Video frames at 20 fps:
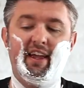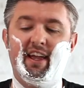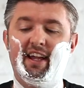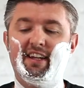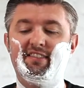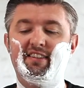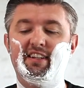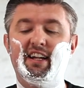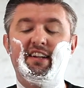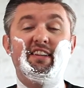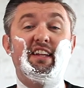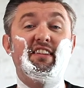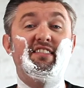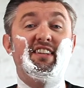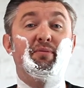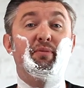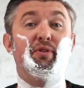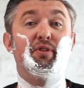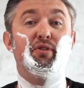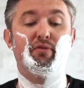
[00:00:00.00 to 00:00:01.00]
it's that it's easy
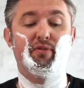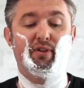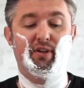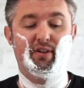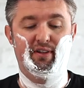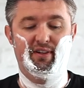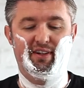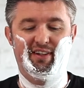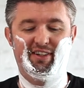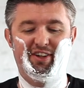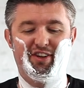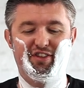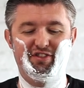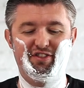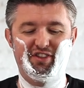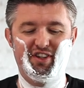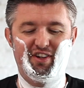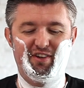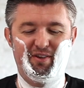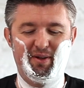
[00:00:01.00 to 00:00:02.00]
to maneuver. Years
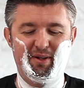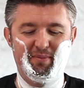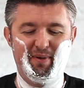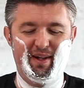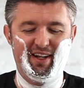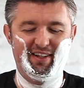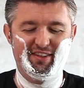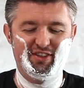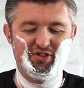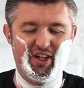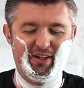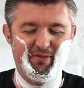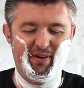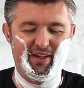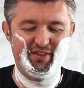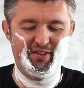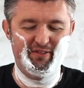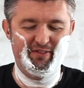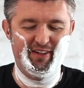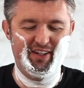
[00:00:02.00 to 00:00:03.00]
ago, we made a straight
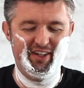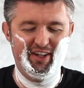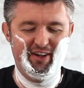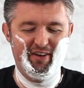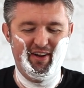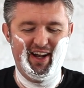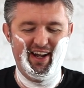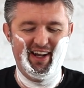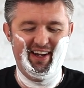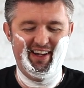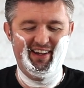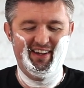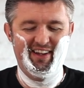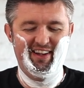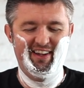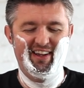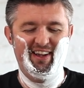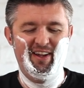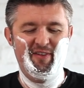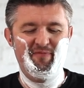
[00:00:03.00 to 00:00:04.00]
razor video, and I
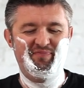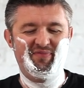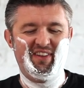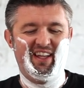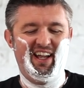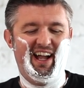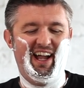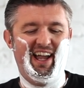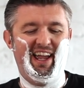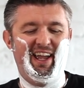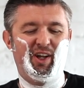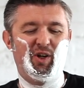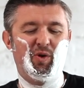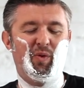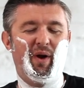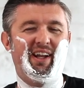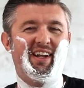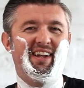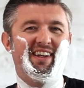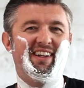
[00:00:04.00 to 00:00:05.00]
I
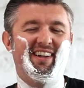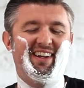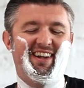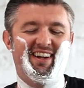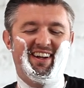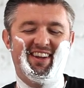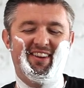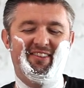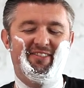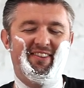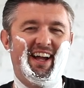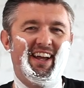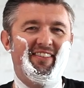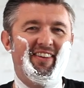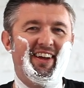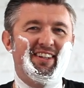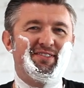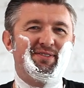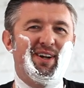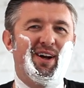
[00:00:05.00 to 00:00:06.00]
equated uh, the
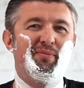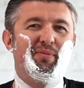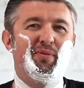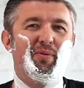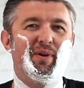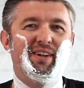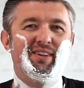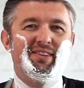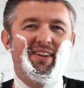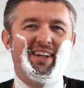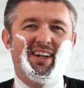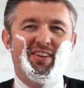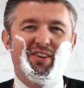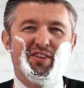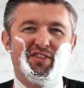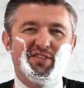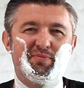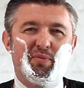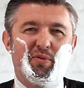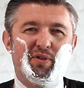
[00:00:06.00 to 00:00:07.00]
5/8 round point to like a
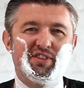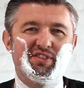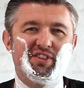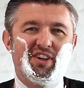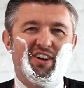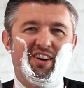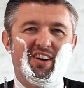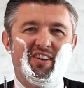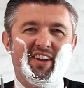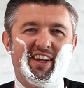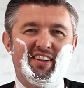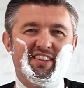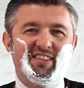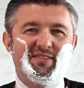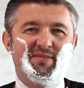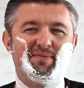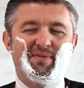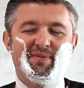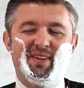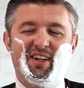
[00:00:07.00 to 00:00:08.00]
little sports car, like a
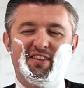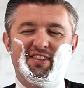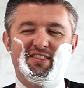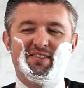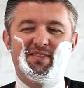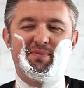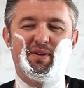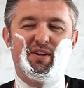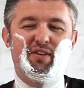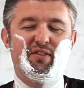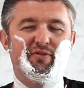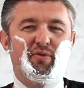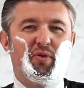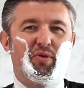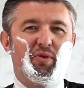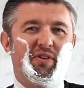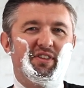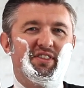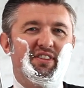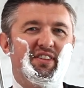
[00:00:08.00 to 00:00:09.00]
you know small
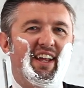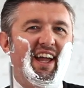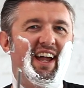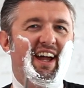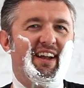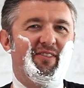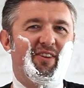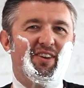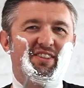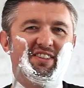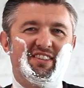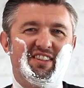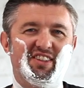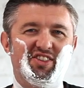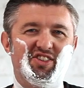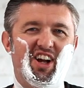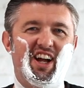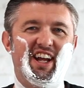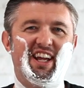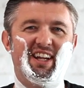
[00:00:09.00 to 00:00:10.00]
four-door sedan versus a
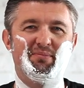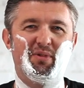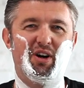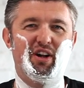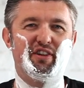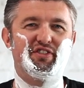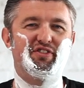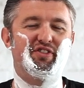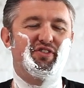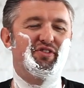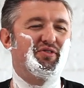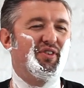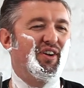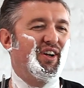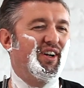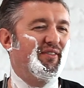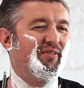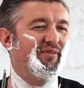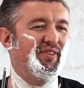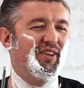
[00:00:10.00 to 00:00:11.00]
giant monster
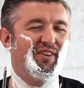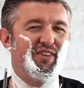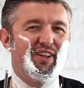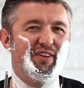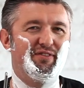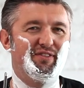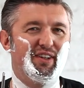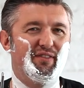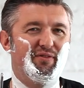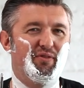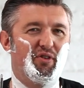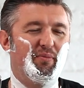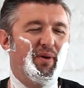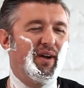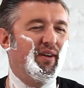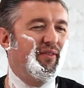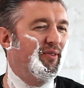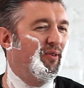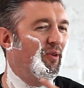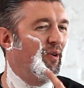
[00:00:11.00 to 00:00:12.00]
truck, you know, lifted
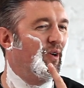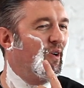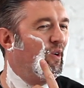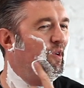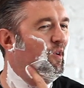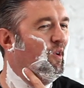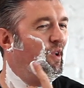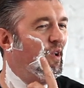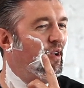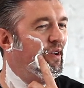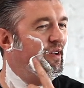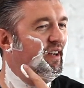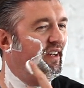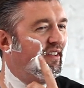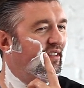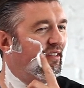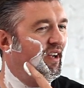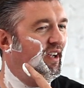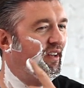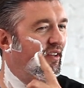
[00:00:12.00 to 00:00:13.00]
4x4. And
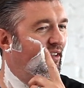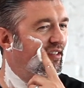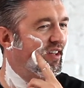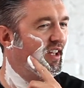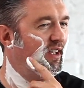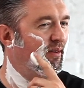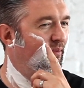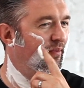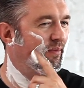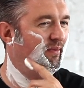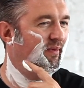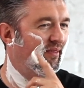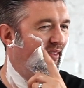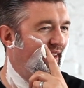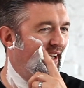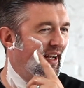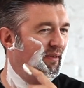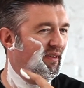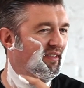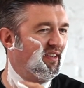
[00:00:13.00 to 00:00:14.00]
that's kind of the same
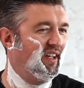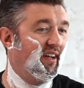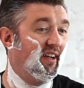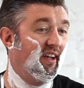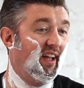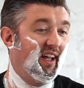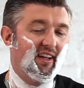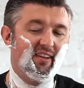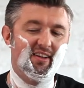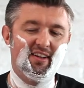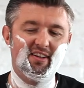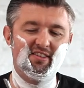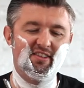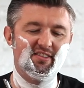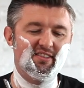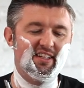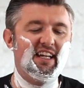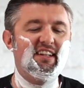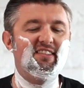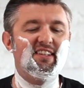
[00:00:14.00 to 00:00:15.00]
thing I would say today. It's
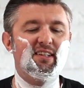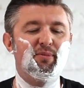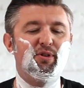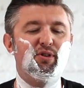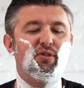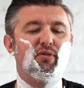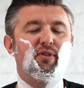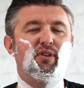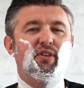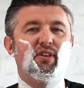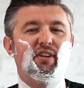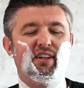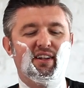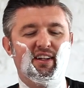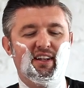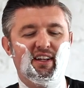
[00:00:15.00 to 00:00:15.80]
just easy to maneuver.